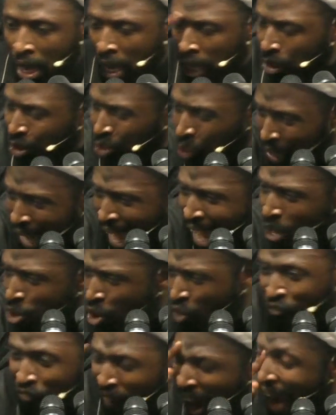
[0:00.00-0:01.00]
Today
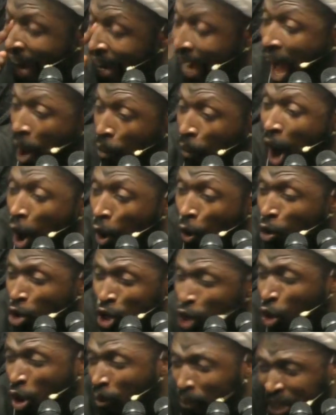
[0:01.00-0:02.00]
you find our
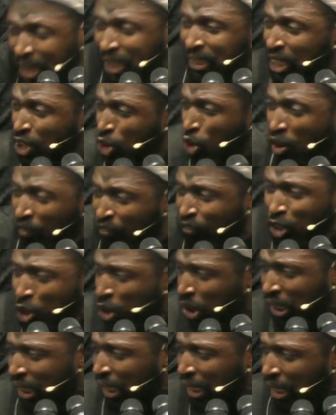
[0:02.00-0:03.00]
own communities,
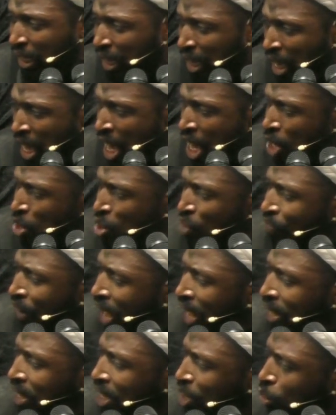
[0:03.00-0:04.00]
unfortunately. You
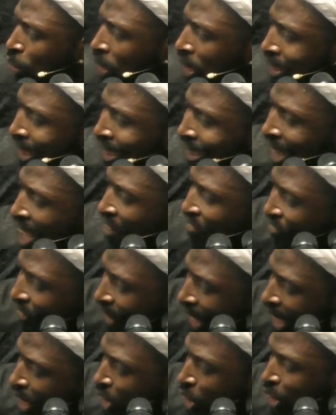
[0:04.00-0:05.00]
find this one, they say these are
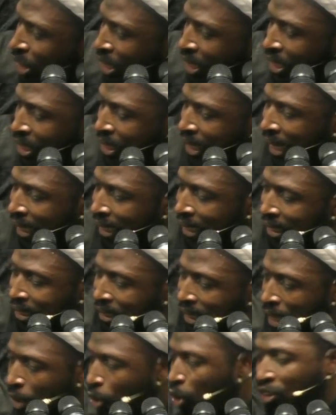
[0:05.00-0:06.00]
freshies and
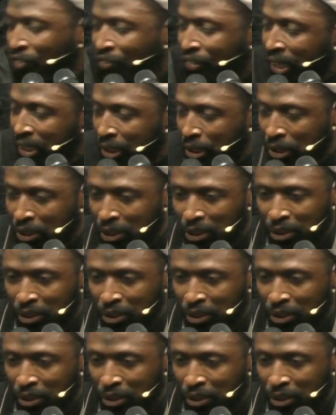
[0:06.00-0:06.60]
these are non-freshies.